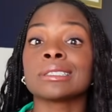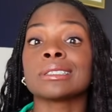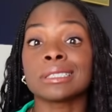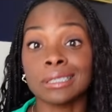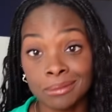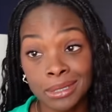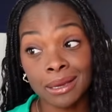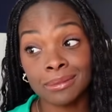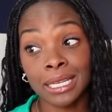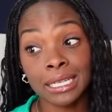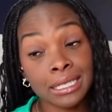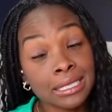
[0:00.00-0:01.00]
Sometimes
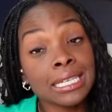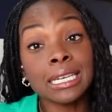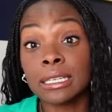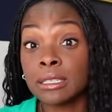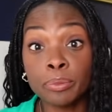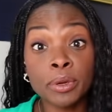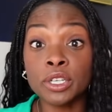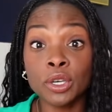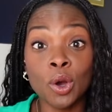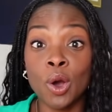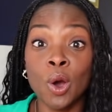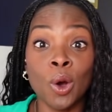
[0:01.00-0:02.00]
I need a 10, depending
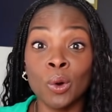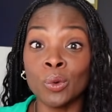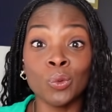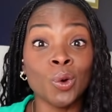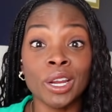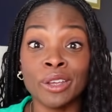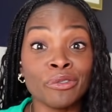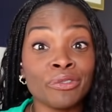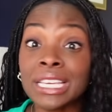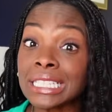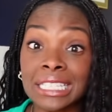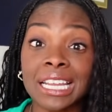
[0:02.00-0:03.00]
on what it
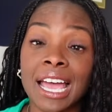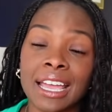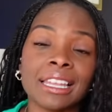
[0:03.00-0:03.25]
fits like.